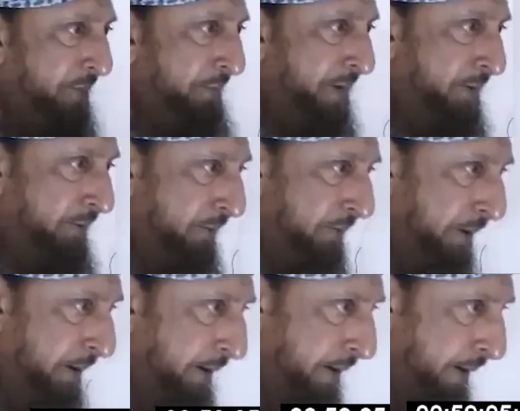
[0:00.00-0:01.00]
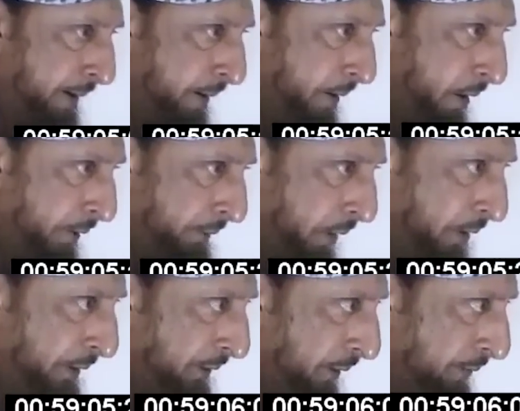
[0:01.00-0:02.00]
submit to the
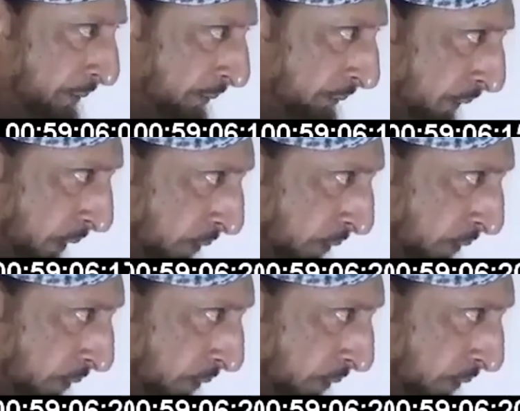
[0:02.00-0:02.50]
authority of the